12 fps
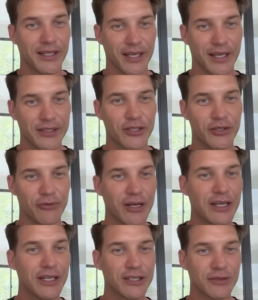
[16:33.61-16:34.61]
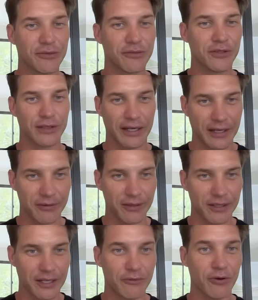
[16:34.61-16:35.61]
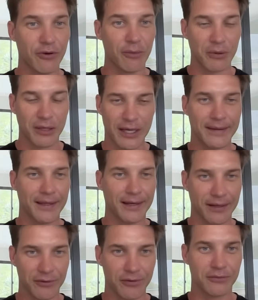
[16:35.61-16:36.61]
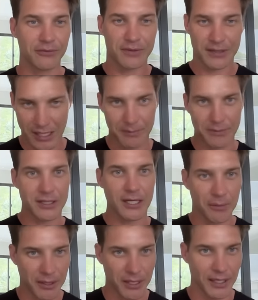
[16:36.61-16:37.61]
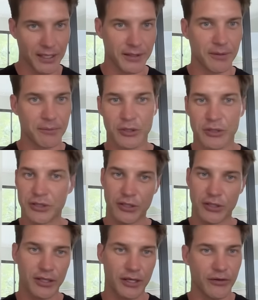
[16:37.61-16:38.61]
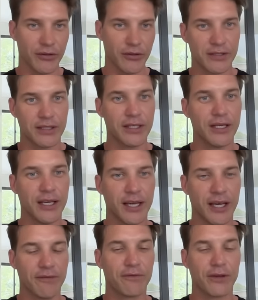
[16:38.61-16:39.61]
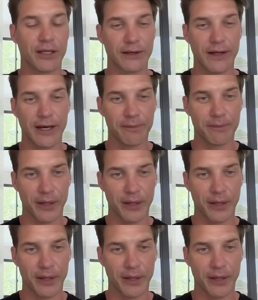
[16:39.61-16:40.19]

and so you really need to feel that level and, and replicate that level time and time again, and then push in certain areas and and feel it out.